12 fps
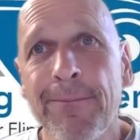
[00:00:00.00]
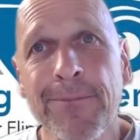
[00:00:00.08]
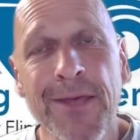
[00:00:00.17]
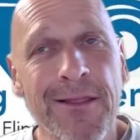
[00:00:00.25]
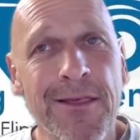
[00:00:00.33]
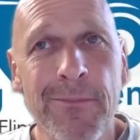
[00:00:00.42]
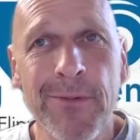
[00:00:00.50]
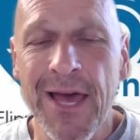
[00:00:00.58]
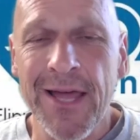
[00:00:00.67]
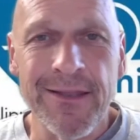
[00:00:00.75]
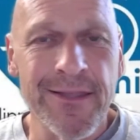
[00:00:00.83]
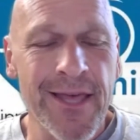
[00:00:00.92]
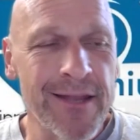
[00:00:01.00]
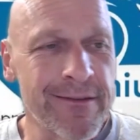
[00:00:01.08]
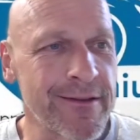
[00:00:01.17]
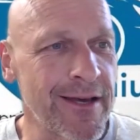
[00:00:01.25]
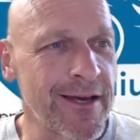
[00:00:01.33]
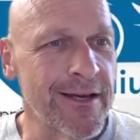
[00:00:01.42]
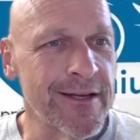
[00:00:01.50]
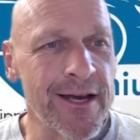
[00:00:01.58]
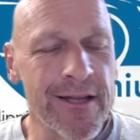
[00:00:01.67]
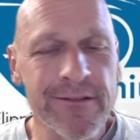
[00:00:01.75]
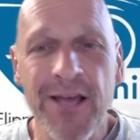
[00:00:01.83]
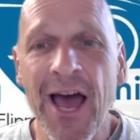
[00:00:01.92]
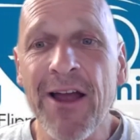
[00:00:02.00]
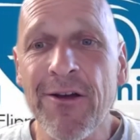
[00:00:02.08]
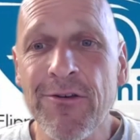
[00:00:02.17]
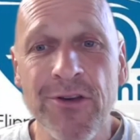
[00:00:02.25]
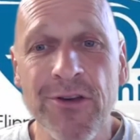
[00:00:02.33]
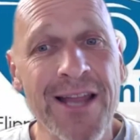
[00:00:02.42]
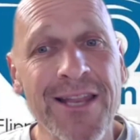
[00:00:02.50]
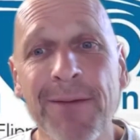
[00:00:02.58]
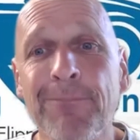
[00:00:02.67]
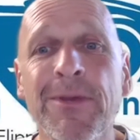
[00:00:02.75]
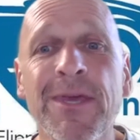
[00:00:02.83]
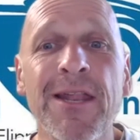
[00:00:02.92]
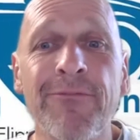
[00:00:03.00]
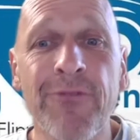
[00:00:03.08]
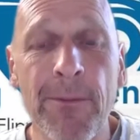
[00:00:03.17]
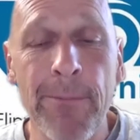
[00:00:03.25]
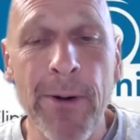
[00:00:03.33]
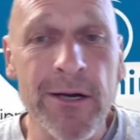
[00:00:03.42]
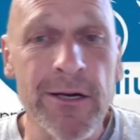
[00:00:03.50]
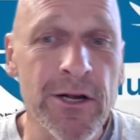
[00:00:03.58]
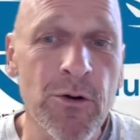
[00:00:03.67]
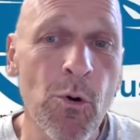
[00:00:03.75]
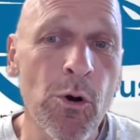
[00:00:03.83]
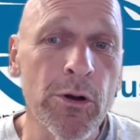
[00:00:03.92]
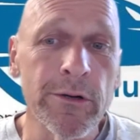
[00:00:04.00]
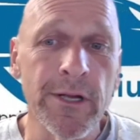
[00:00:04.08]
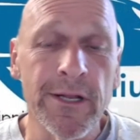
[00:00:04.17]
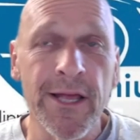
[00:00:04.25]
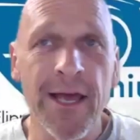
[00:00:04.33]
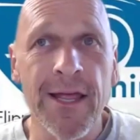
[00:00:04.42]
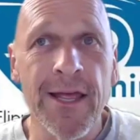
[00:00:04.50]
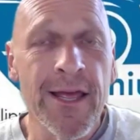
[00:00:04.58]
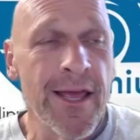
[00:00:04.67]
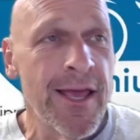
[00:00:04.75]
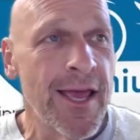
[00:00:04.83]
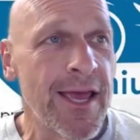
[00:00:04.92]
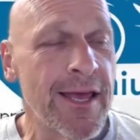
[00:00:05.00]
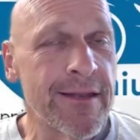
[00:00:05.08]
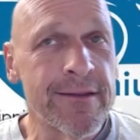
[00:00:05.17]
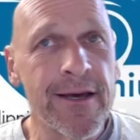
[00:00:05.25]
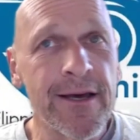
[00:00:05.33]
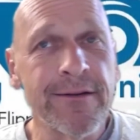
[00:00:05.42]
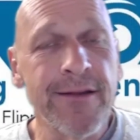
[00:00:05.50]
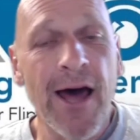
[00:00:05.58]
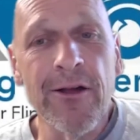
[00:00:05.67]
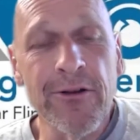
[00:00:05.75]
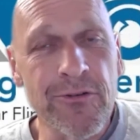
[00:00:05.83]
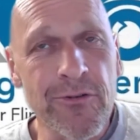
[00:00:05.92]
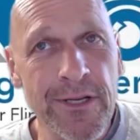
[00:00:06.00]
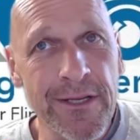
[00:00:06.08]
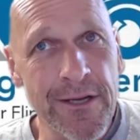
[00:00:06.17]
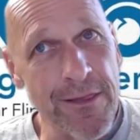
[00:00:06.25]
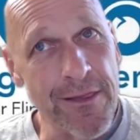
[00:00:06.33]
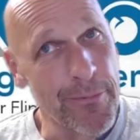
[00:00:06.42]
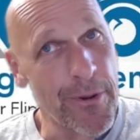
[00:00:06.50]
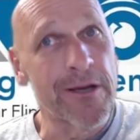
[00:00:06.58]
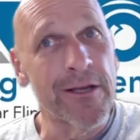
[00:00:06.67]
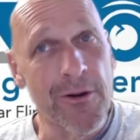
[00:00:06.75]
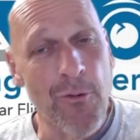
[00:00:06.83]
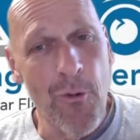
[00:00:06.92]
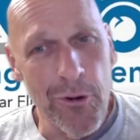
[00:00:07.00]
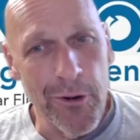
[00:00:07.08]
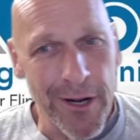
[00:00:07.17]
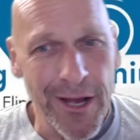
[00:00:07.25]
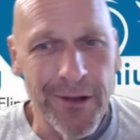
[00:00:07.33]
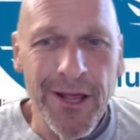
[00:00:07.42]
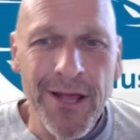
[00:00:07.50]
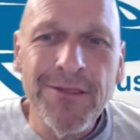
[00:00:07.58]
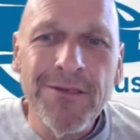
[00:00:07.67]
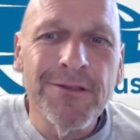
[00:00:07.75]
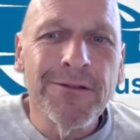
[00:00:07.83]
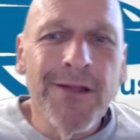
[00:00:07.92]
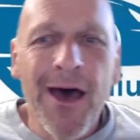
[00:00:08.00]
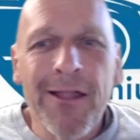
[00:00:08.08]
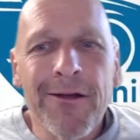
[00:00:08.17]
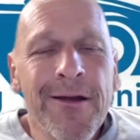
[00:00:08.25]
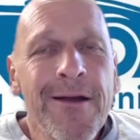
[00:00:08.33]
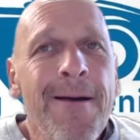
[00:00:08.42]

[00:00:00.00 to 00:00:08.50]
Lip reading: Get some of that tire shine. You could get it for $1.25 at Dollar Tree. It costs $1.25 now, not just $1.